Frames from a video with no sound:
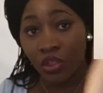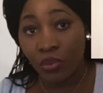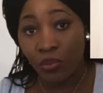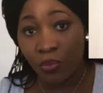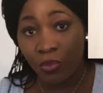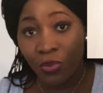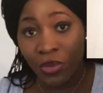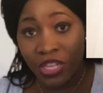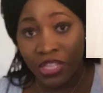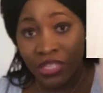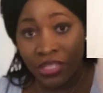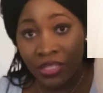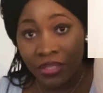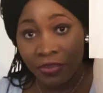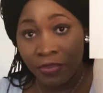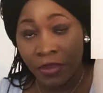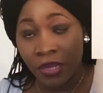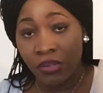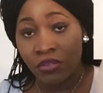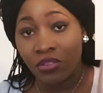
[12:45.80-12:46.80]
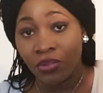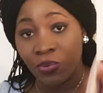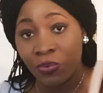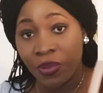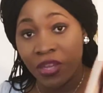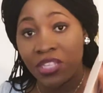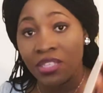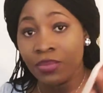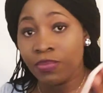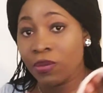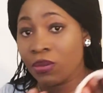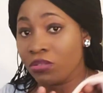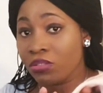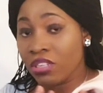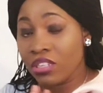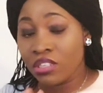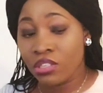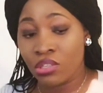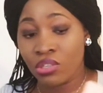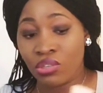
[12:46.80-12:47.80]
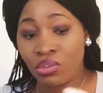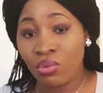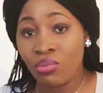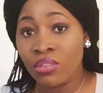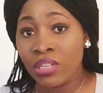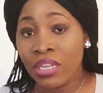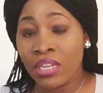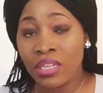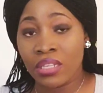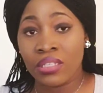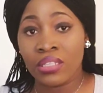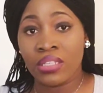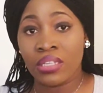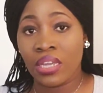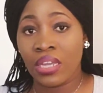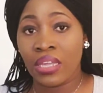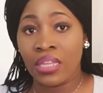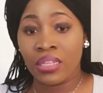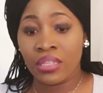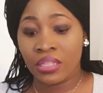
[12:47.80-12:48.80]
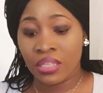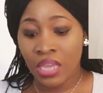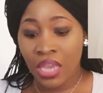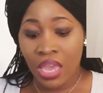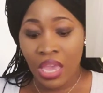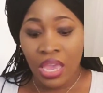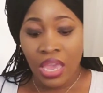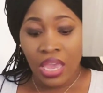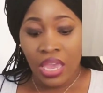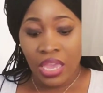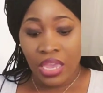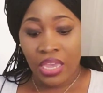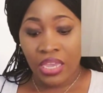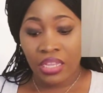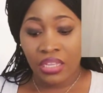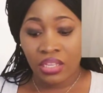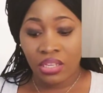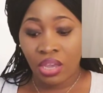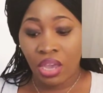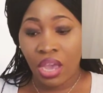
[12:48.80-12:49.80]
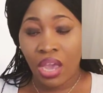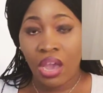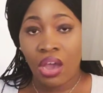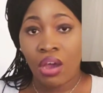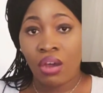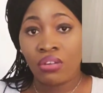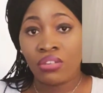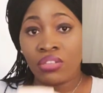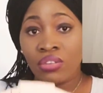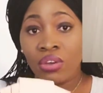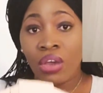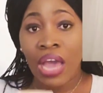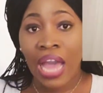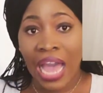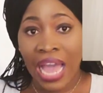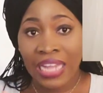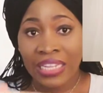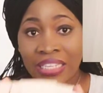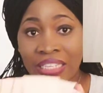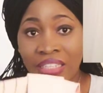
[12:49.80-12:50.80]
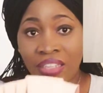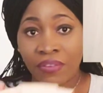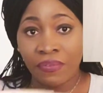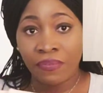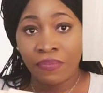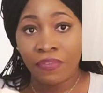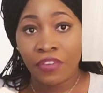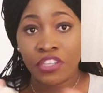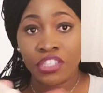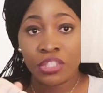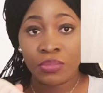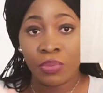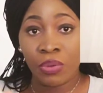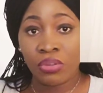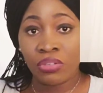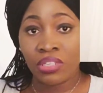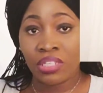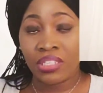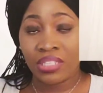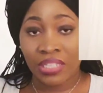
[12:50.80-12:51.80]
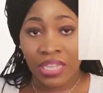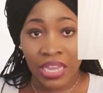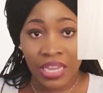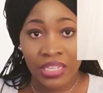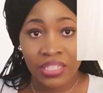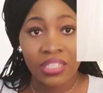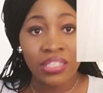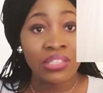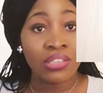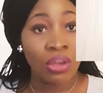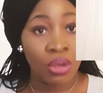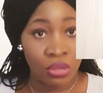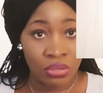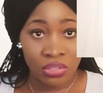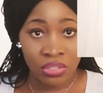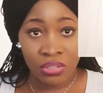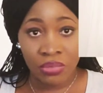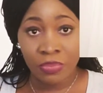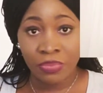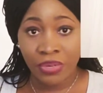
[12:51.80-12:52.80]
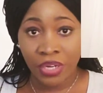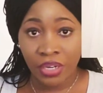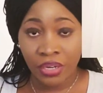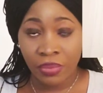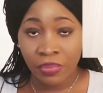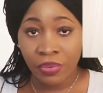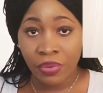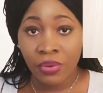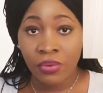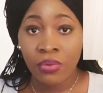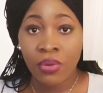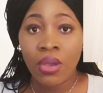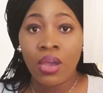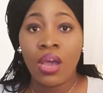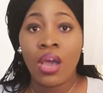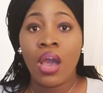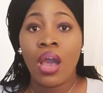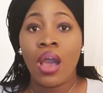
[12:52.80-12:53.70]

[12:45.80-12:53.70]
the waist belt. The waist belt is so nice, and it also had the fishbone designs, also breathable.